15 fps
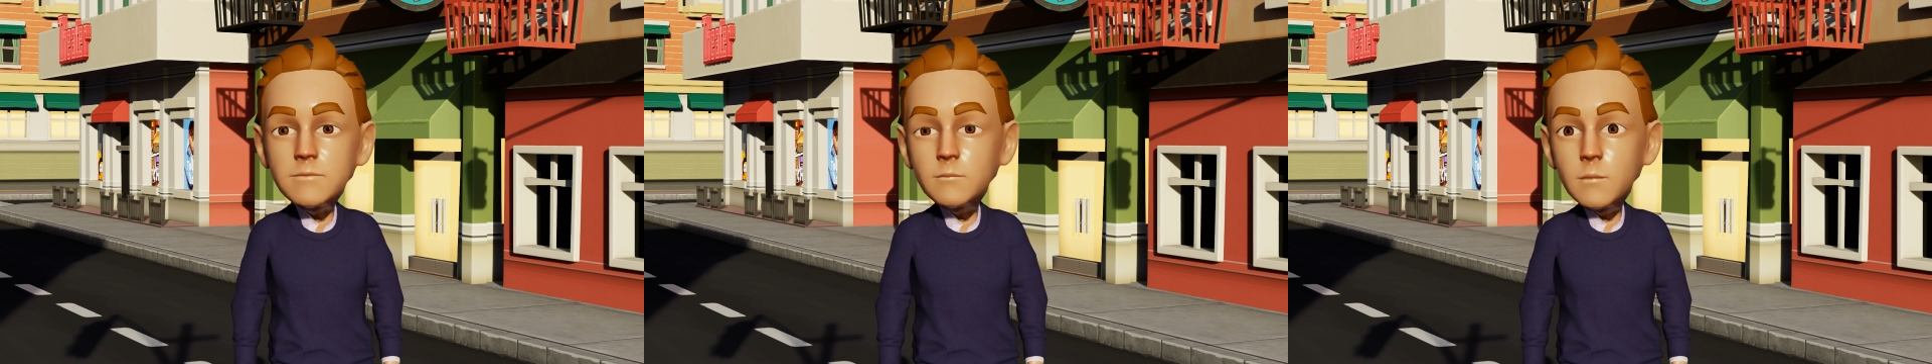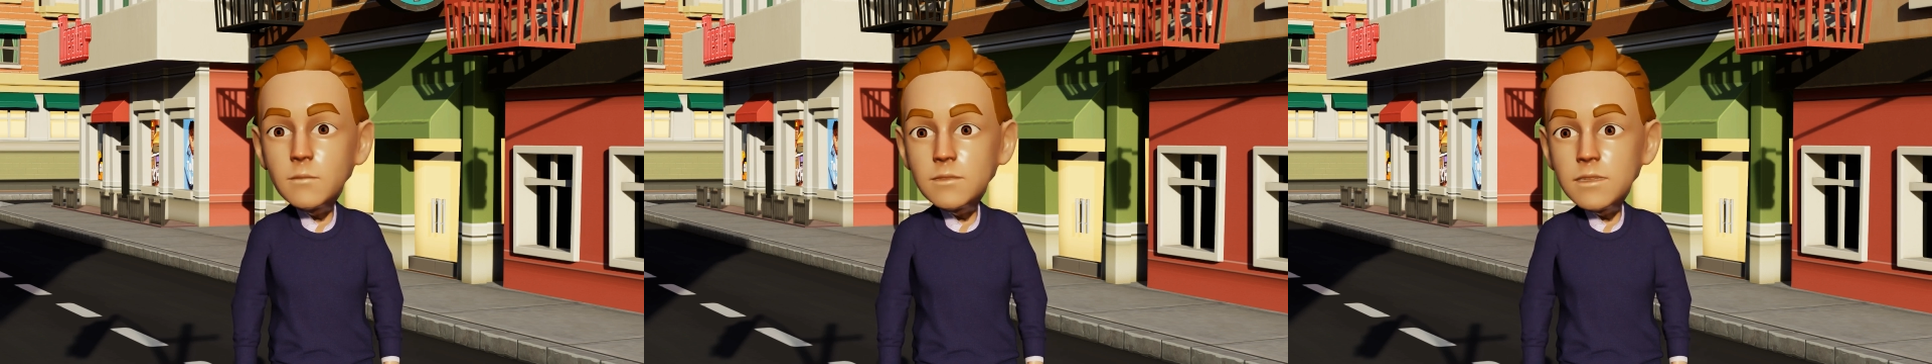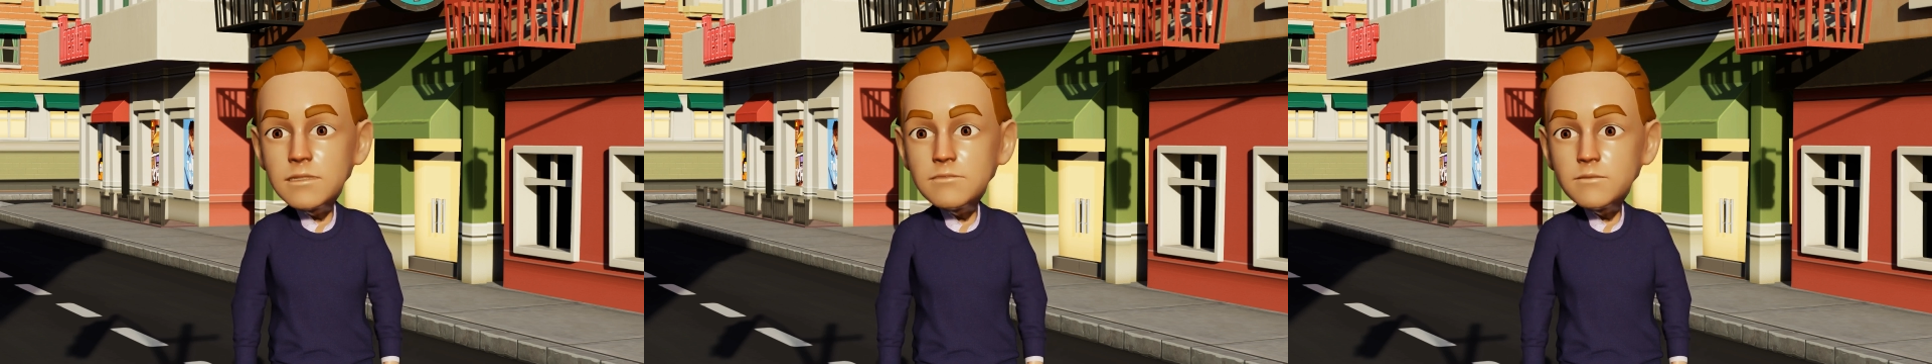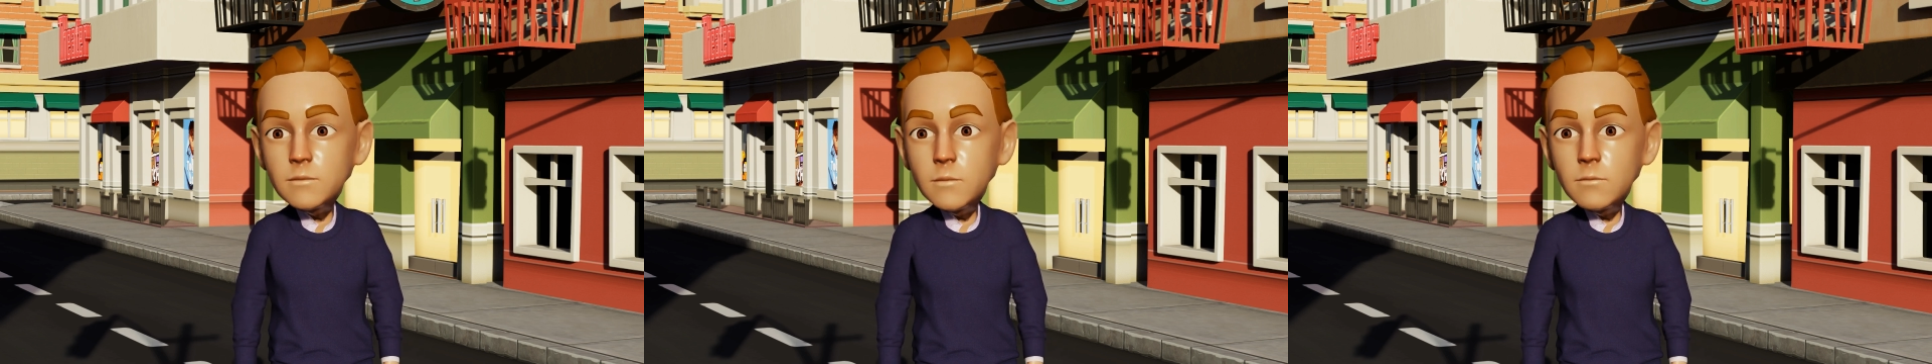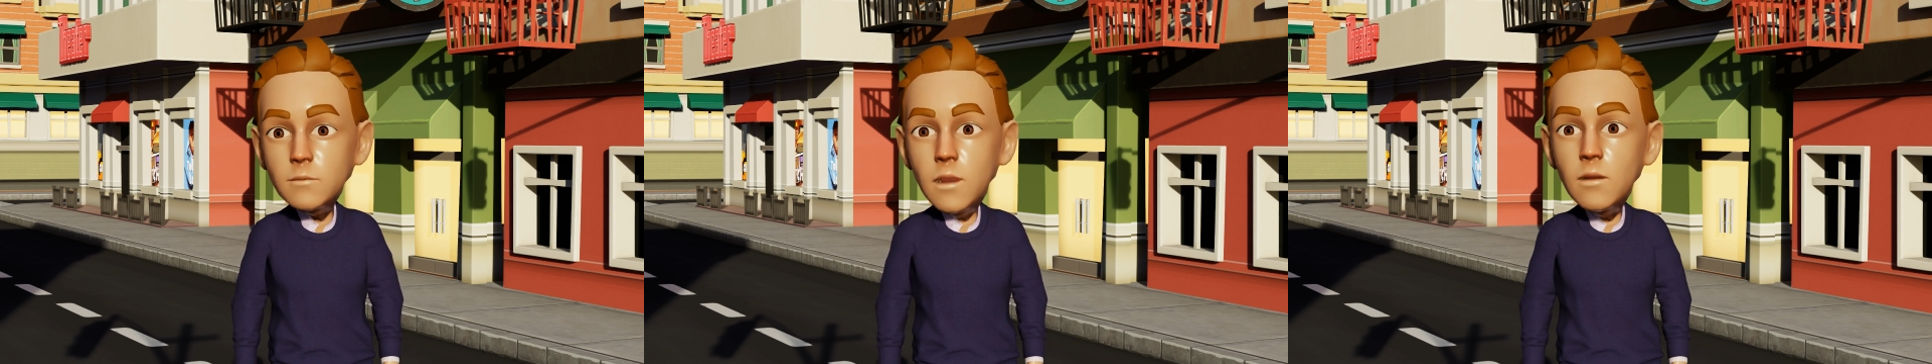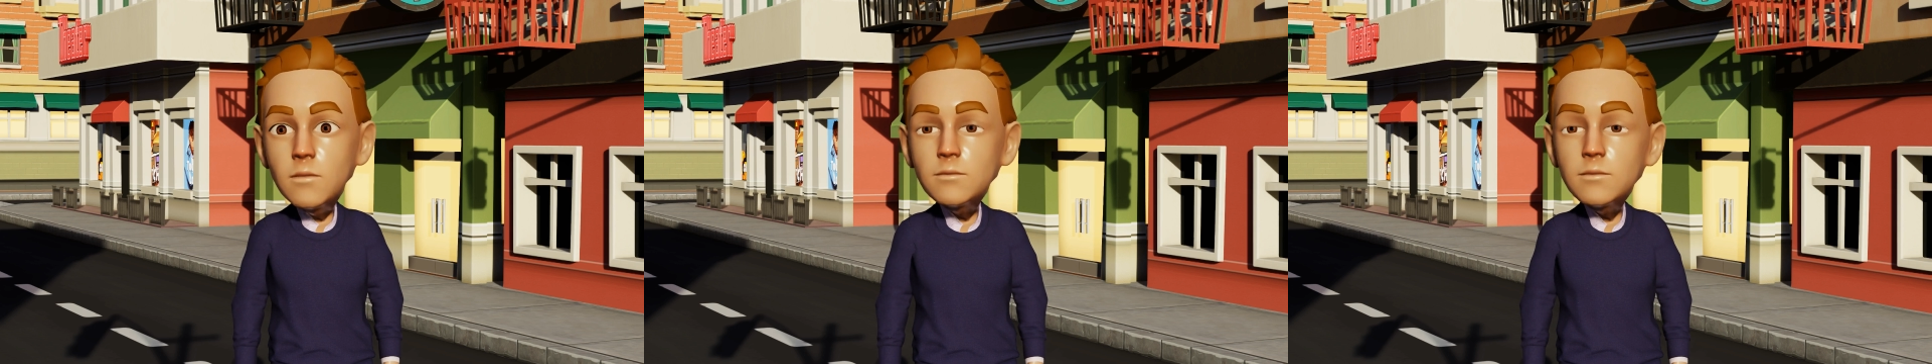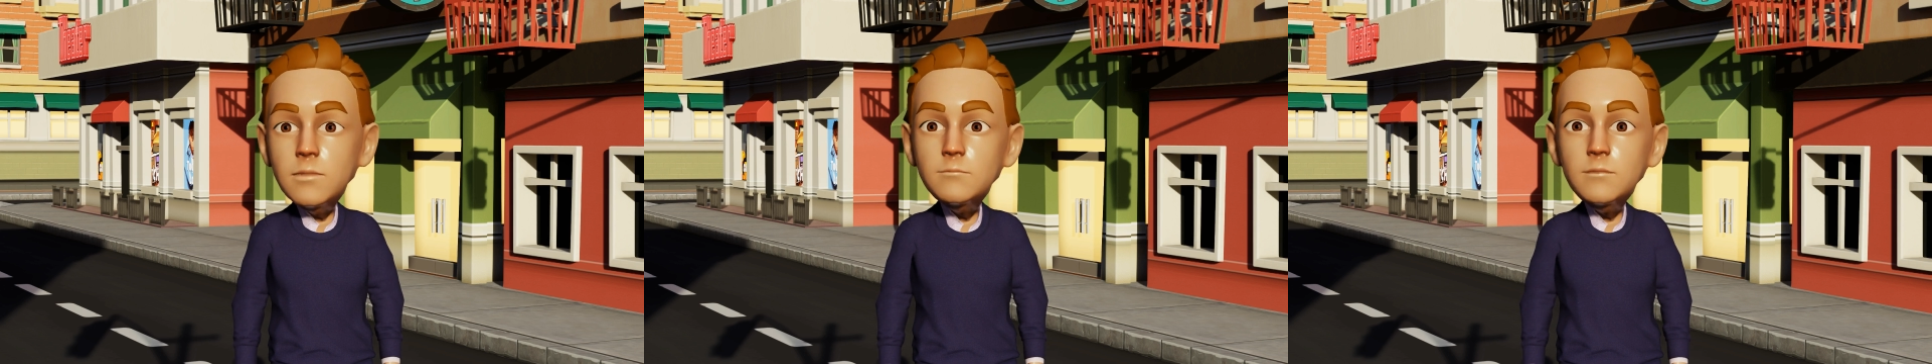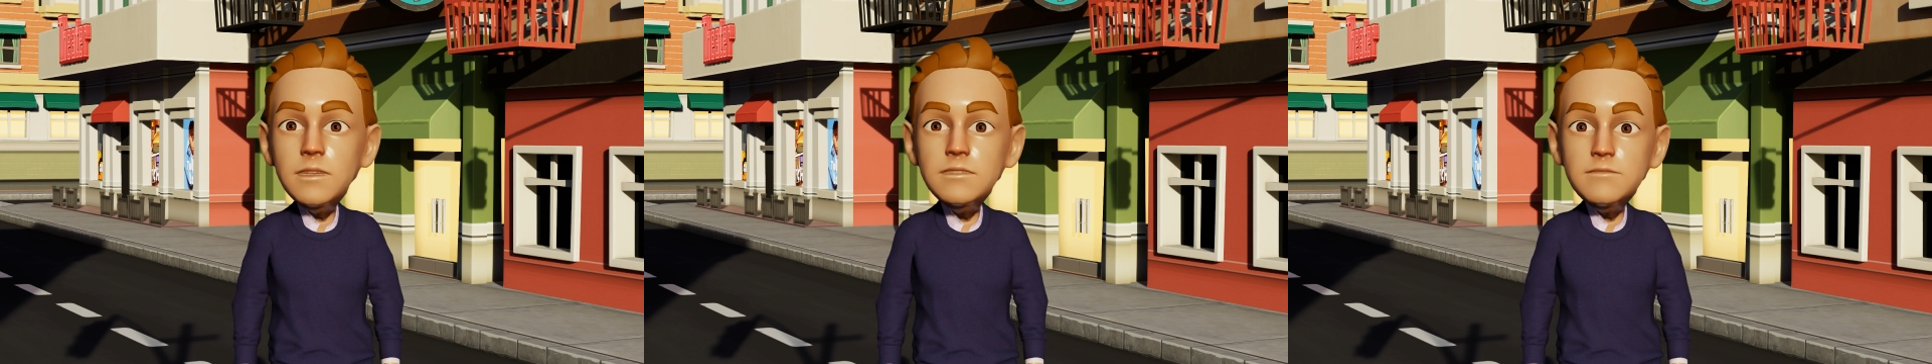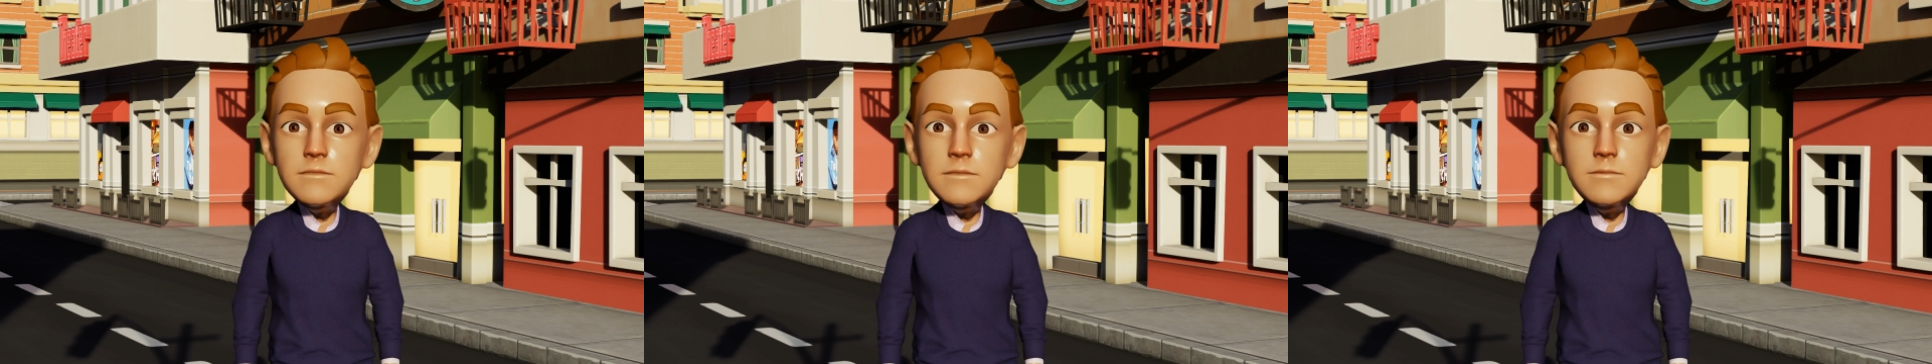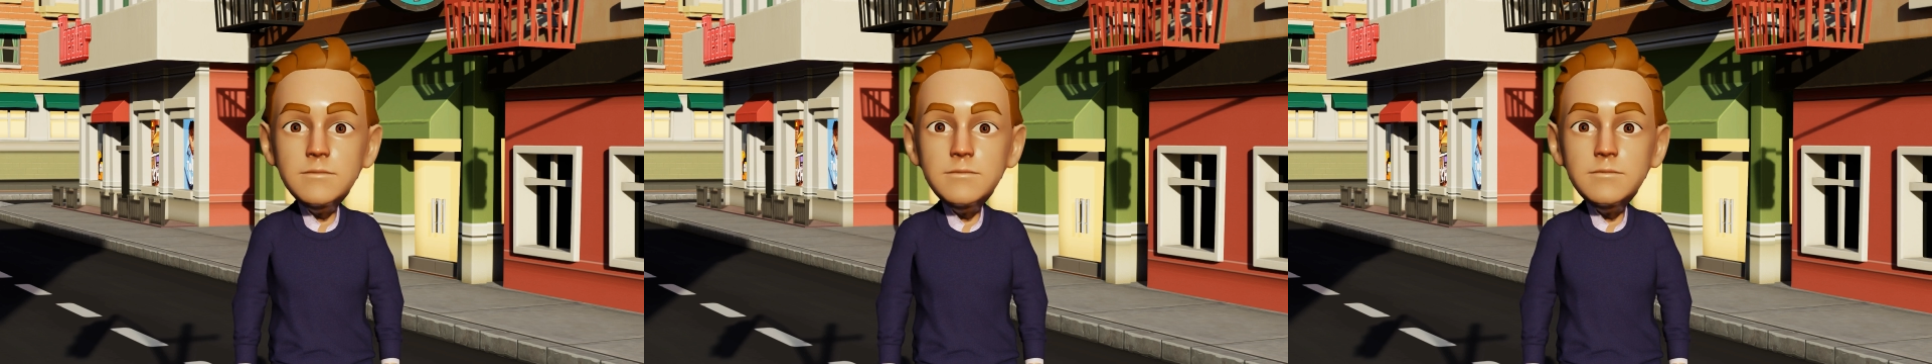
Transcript: and ordinance or law coverage